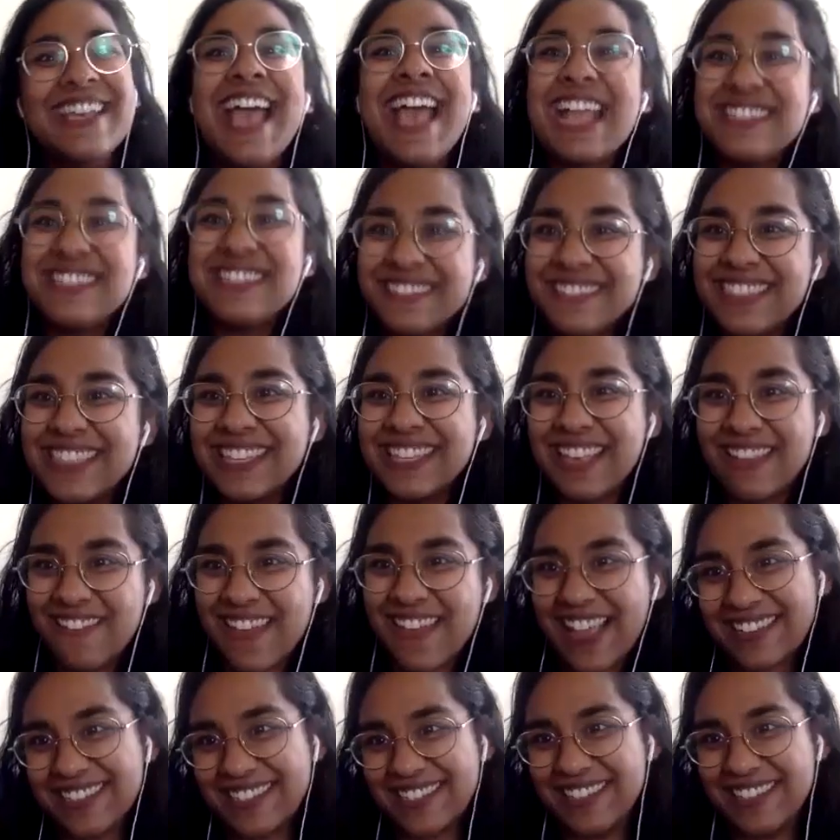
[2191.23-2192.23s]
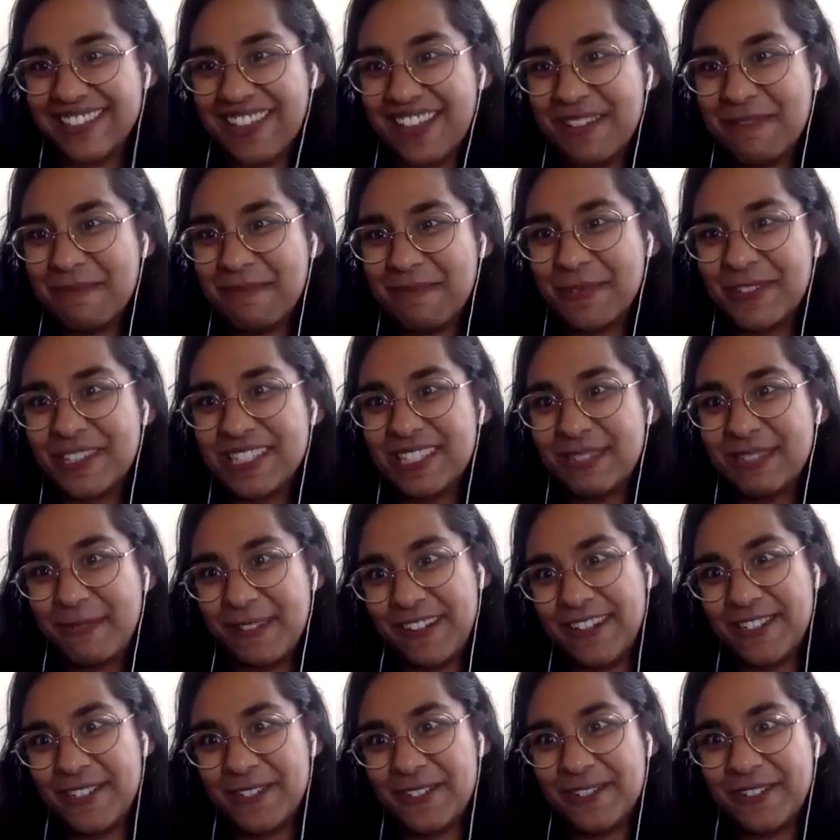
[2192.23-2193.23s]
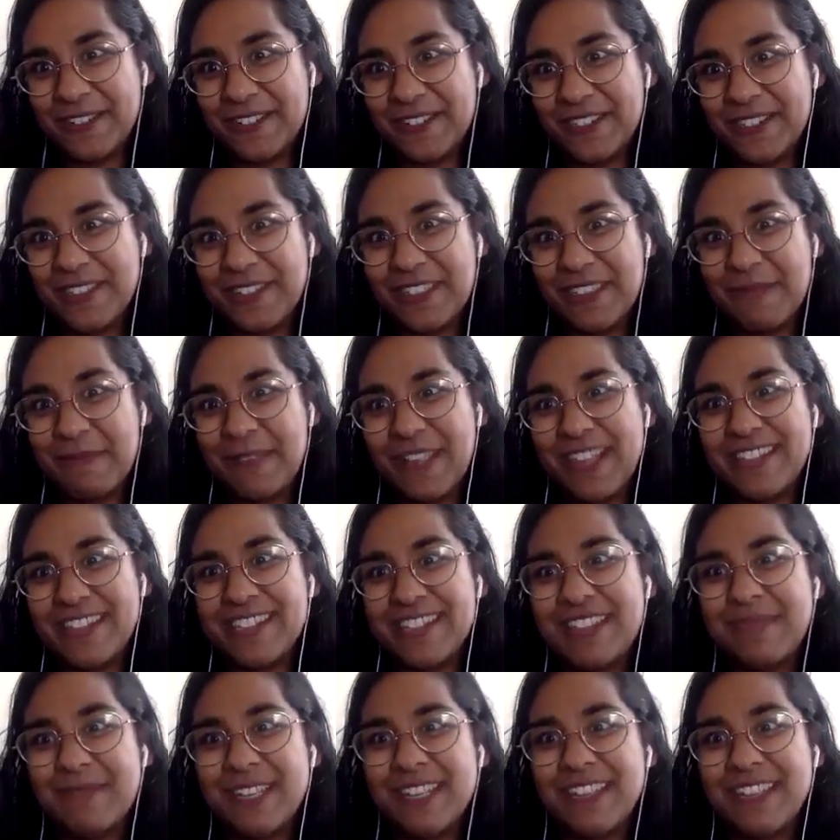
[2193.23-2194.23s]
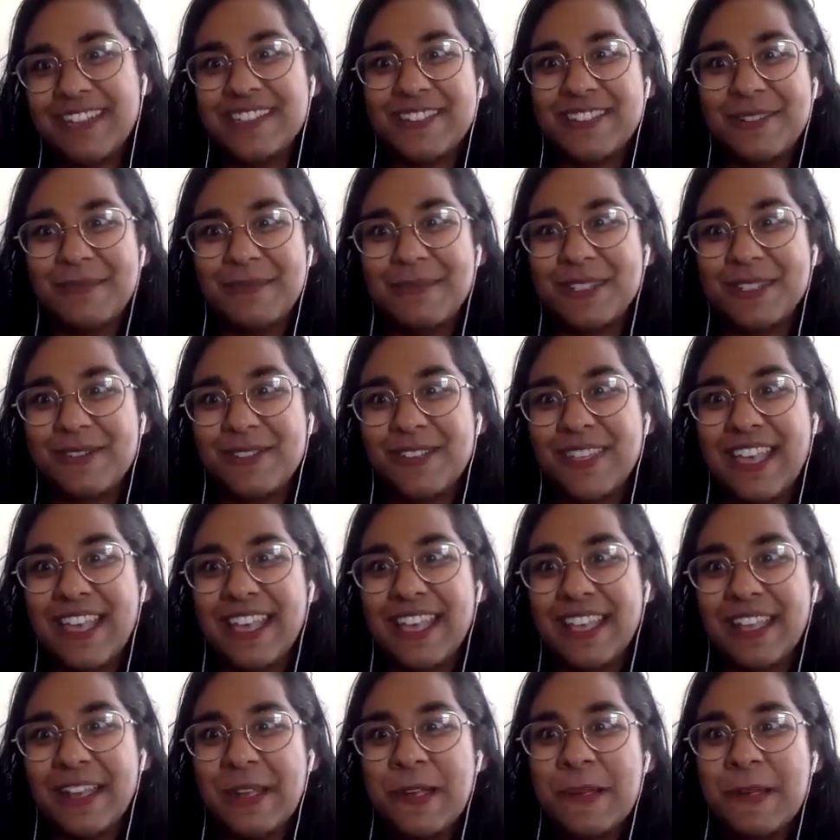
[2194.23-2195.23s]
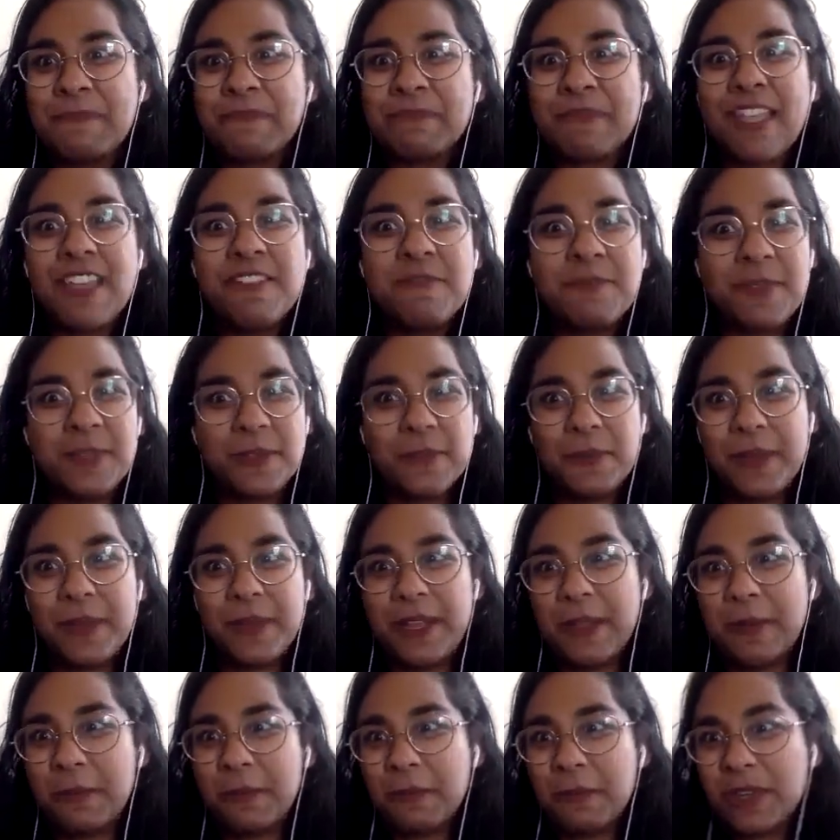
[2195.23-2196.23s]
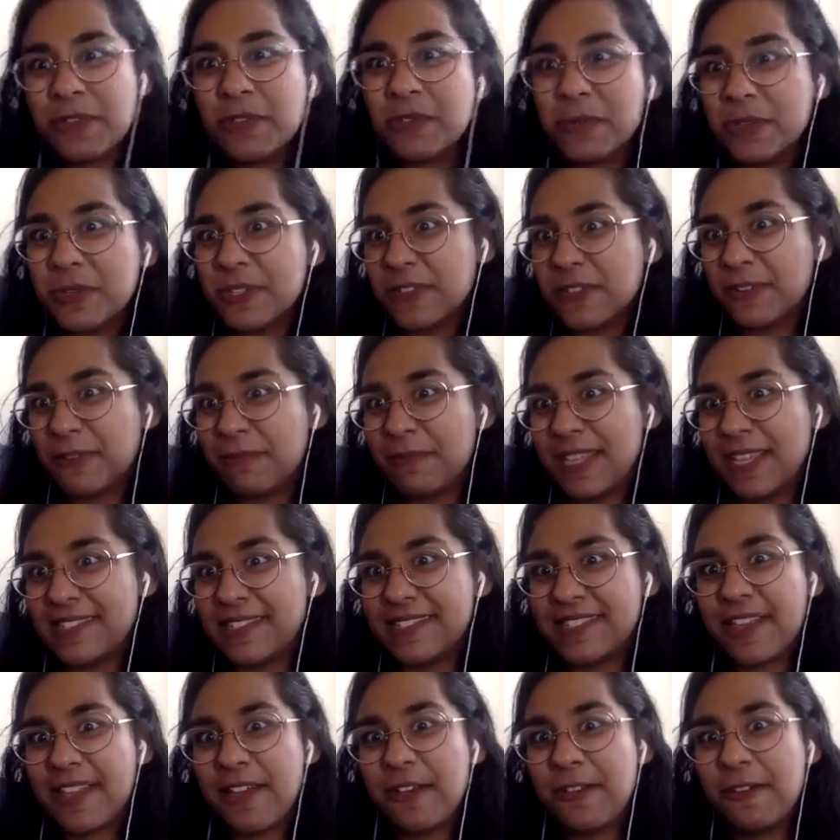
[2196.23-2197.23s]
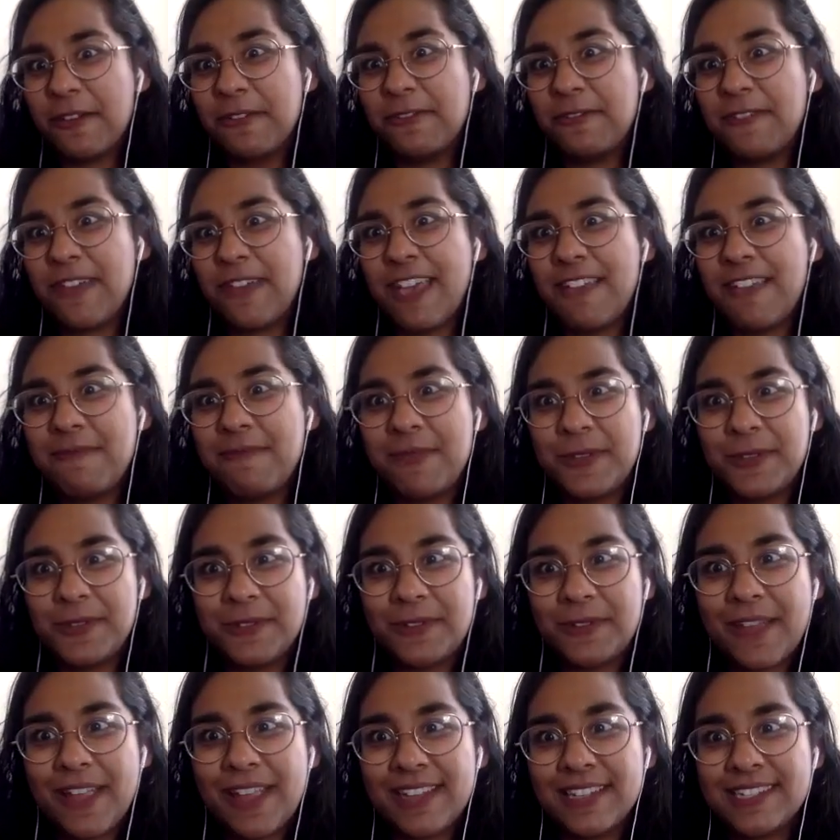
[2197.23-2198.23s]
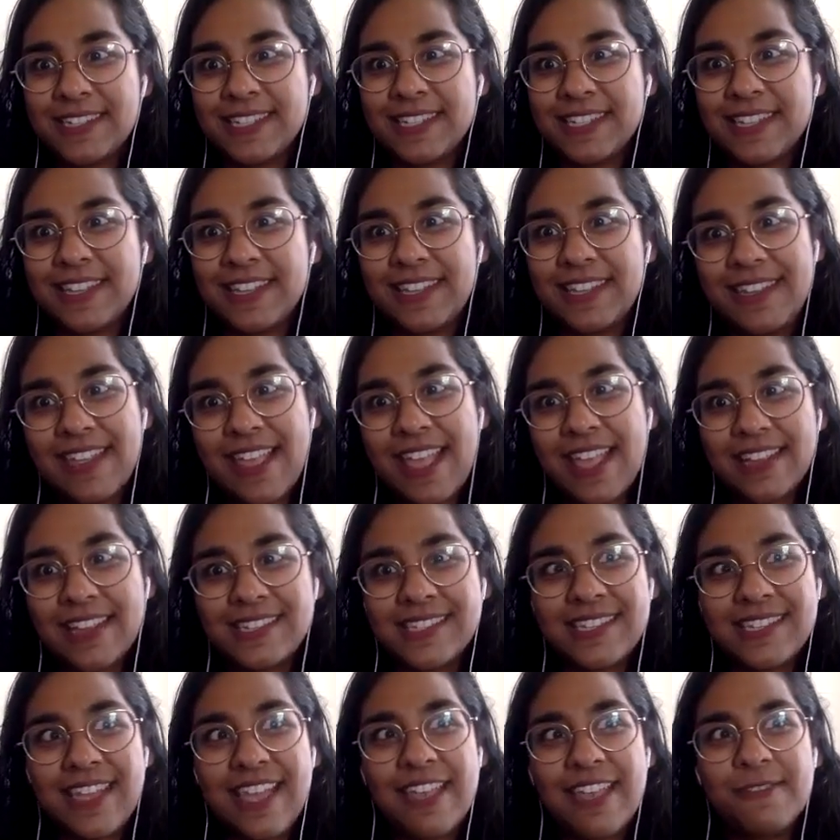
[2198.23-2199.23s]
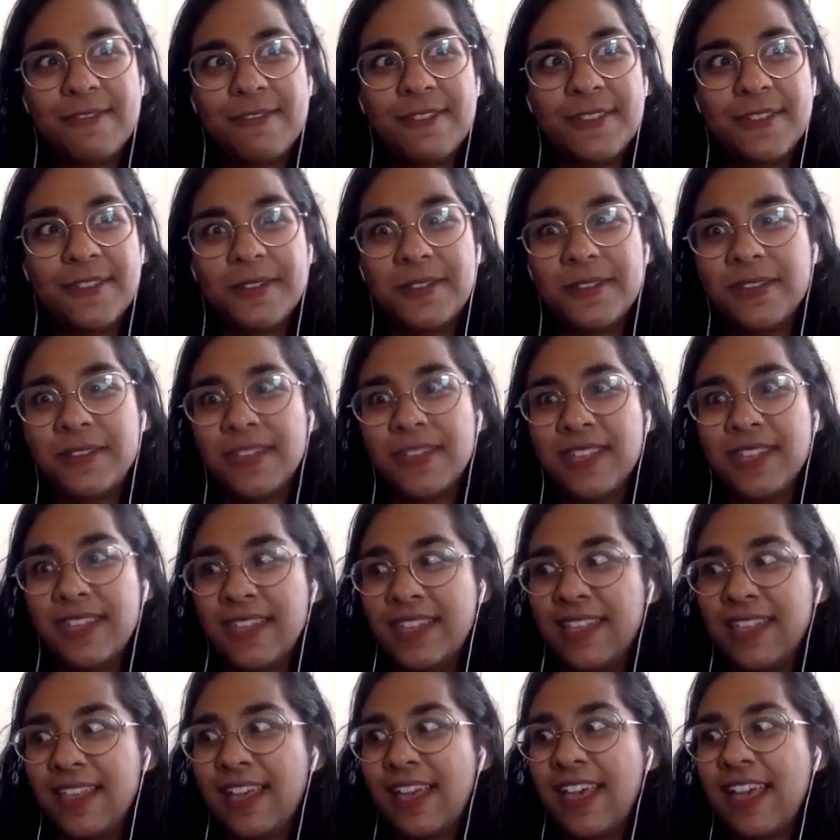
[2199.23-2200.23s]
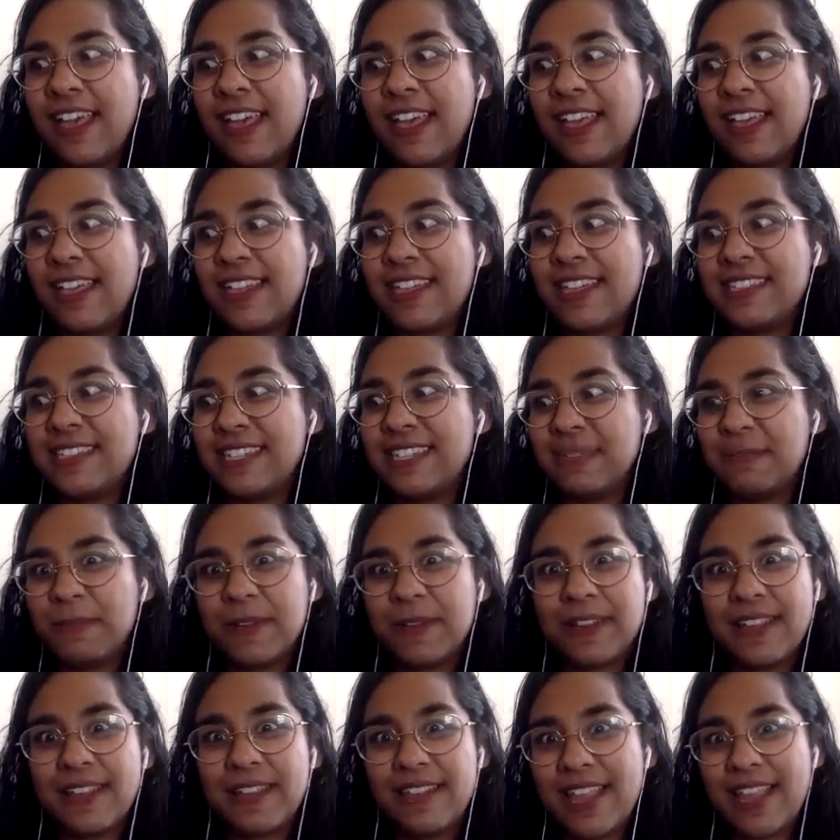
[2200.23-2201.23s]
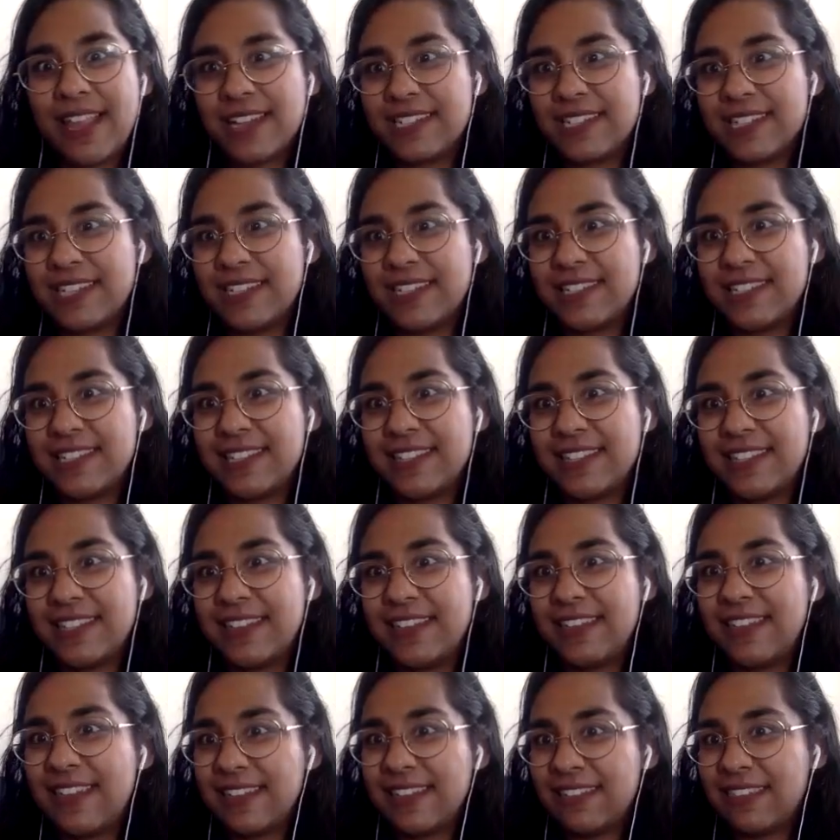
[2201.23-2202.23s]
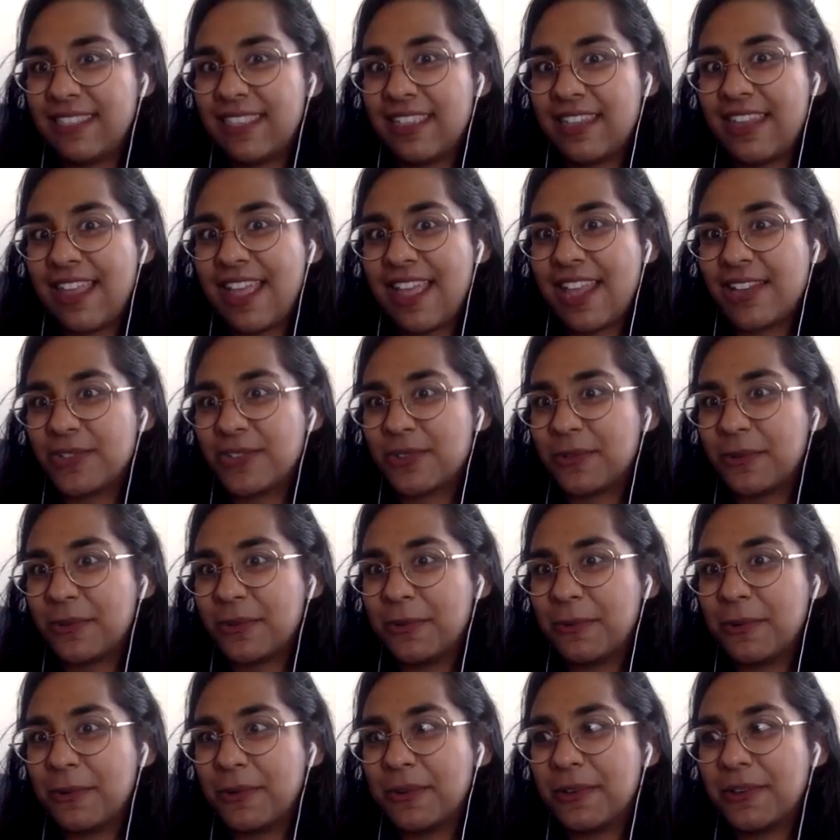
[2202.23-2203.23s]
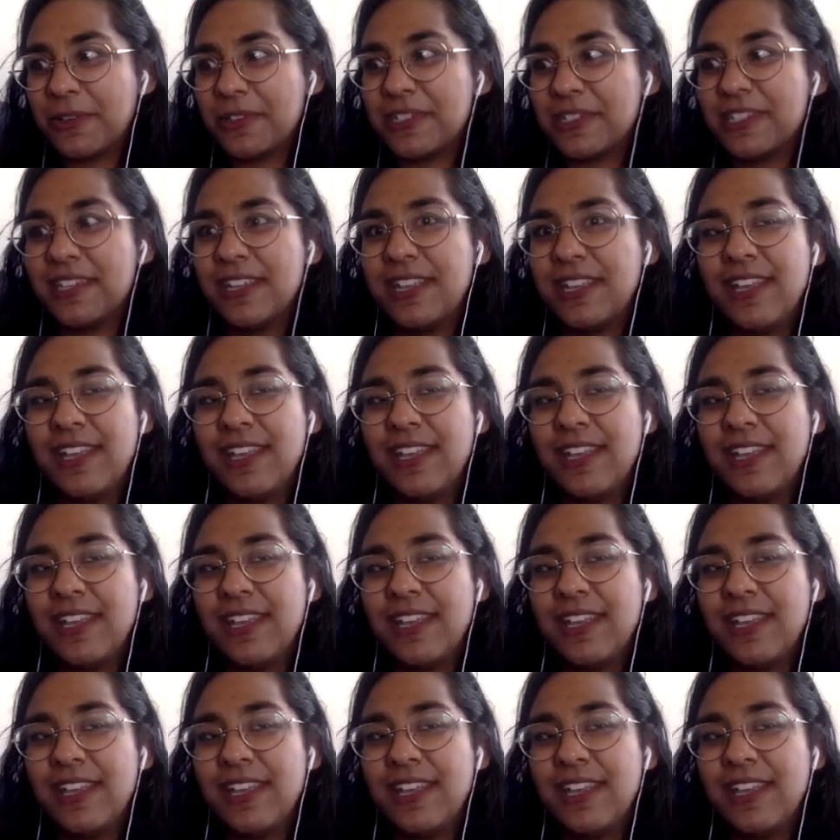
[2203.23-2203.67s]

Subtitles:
I do think I've actually gotten more spiritual during the pandemic in terms of like, I've been creating rituals for myself. I've been trying to connect. I feel a deeper connection to the natural world.